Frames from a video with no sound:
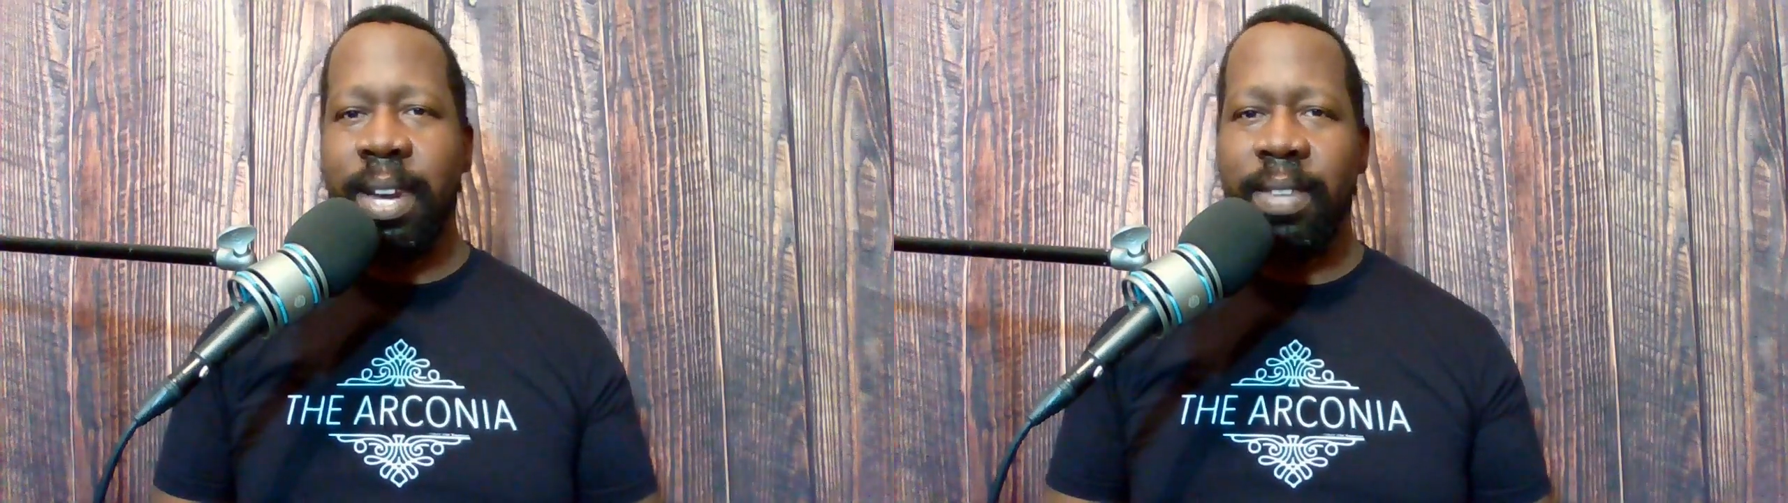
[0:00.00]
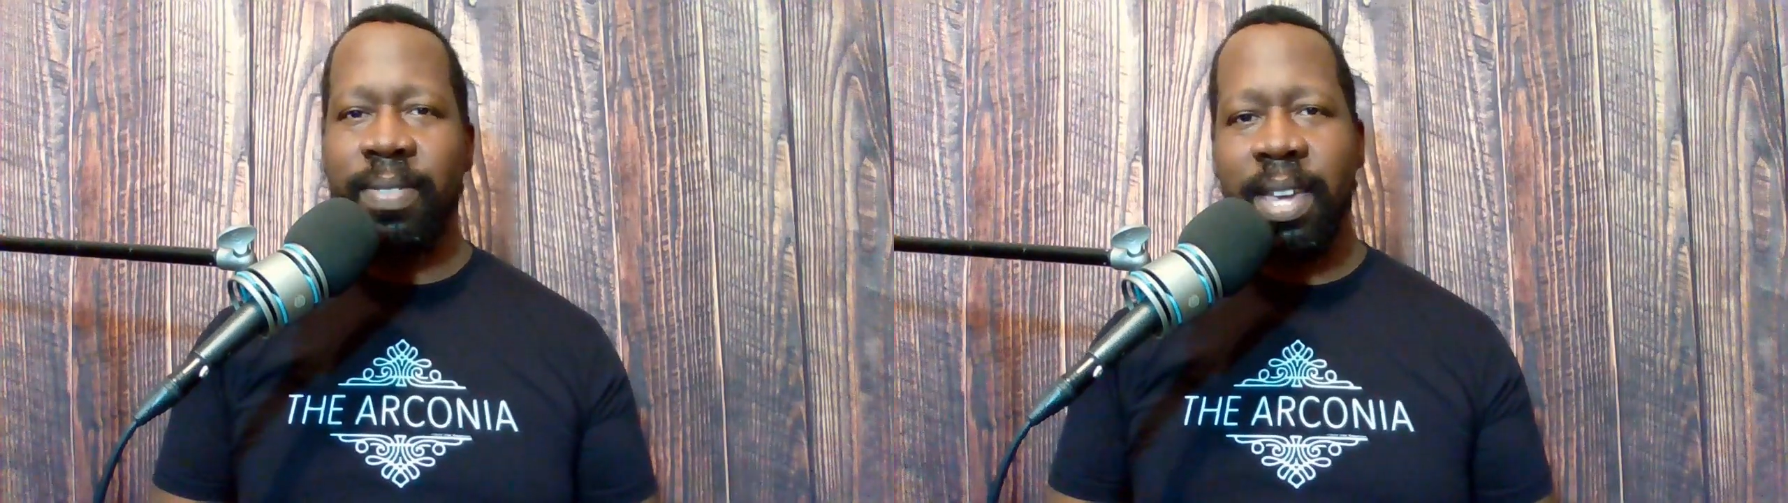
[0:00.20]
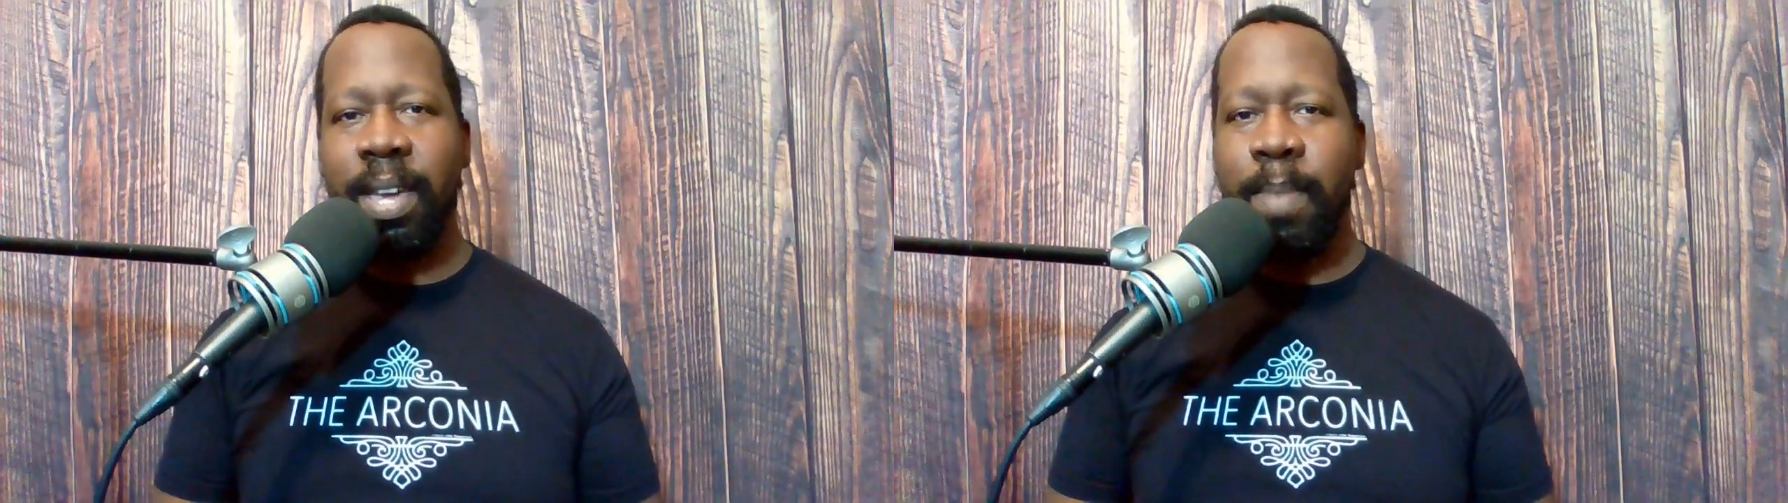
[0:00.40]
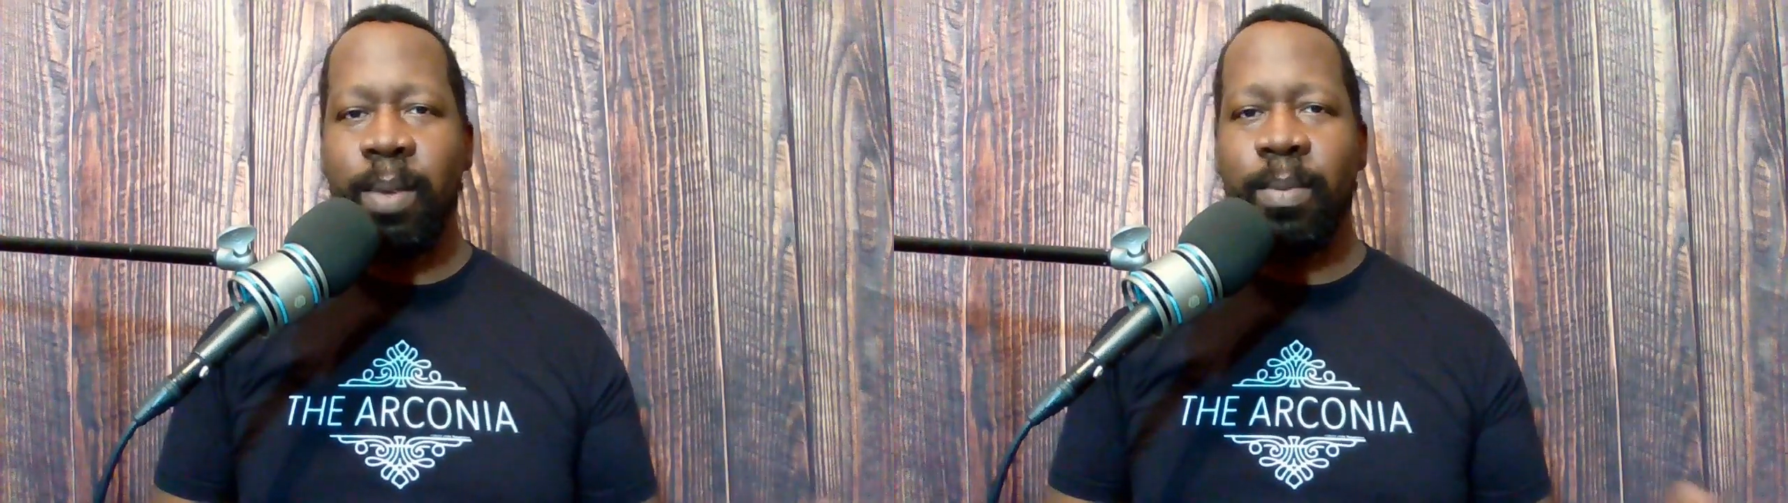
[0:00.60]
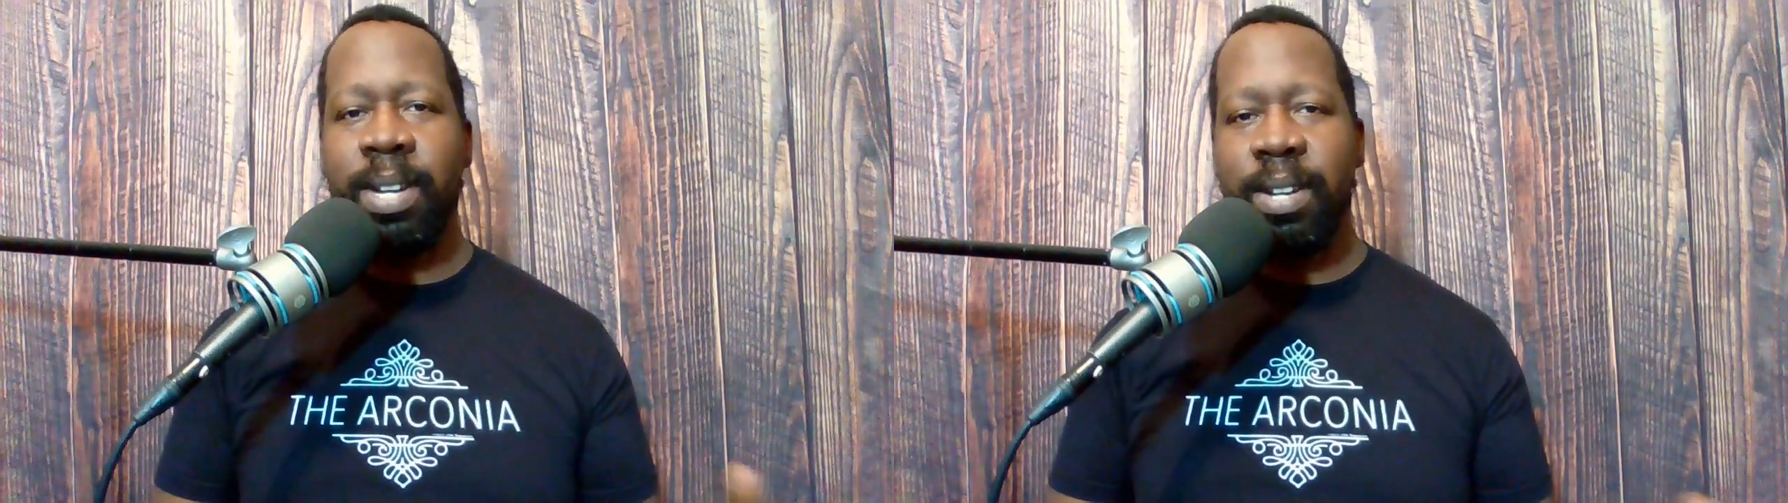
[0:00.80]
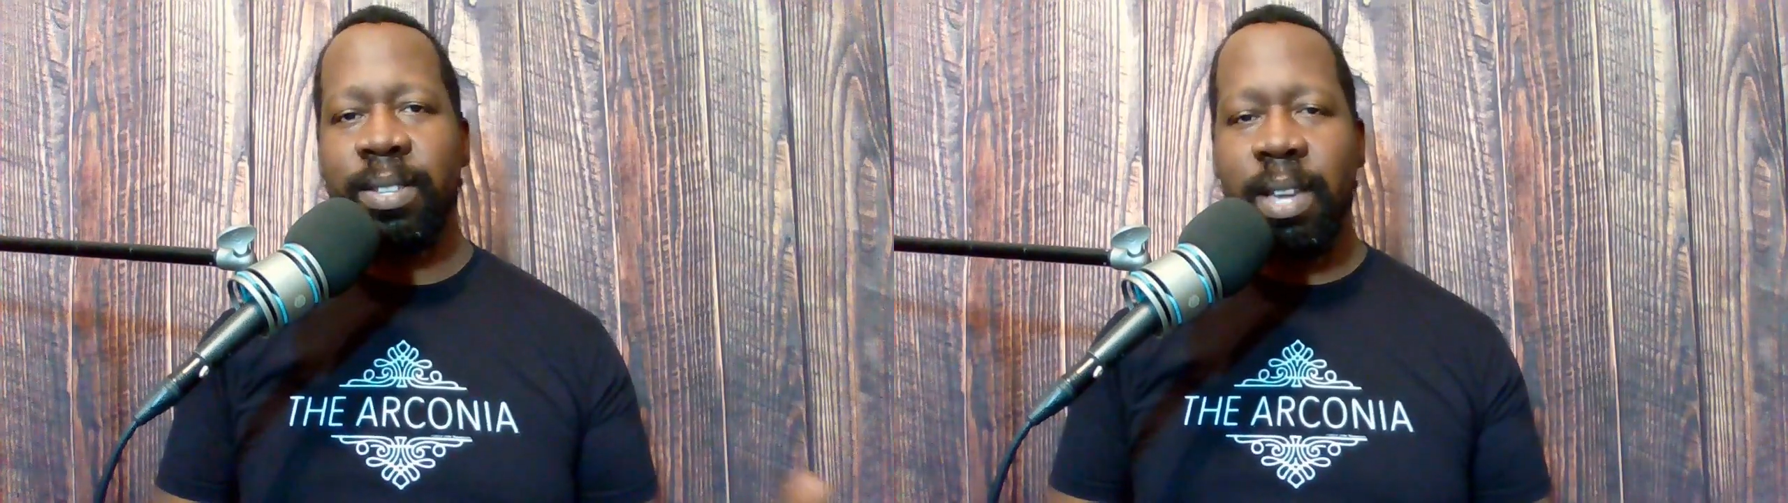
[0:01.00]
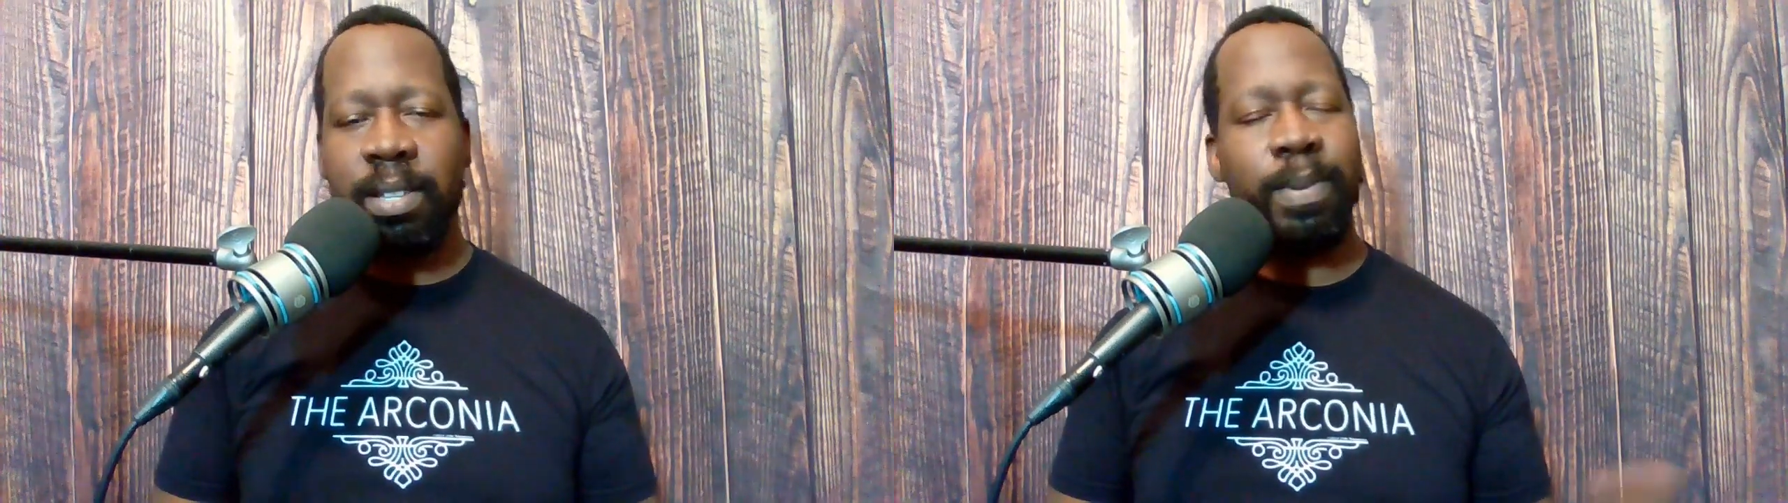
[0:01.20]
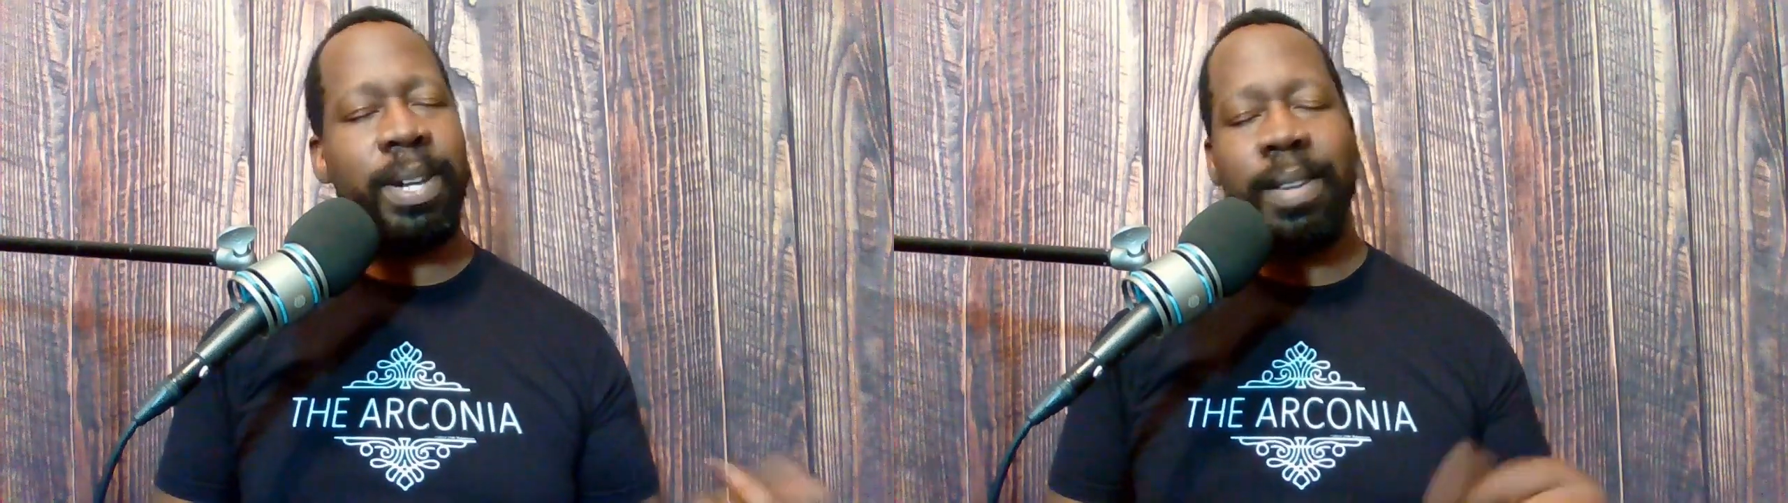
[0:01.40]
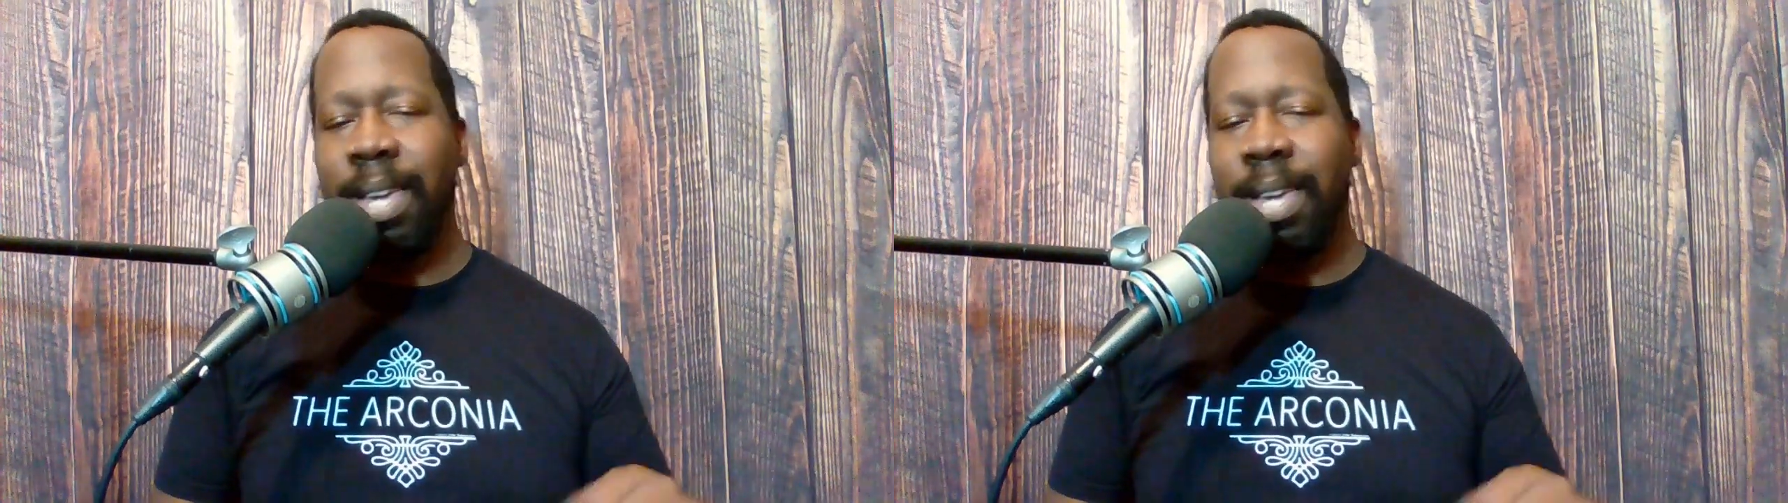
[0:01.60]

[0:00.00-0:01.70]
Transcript: anything about Nina's husband?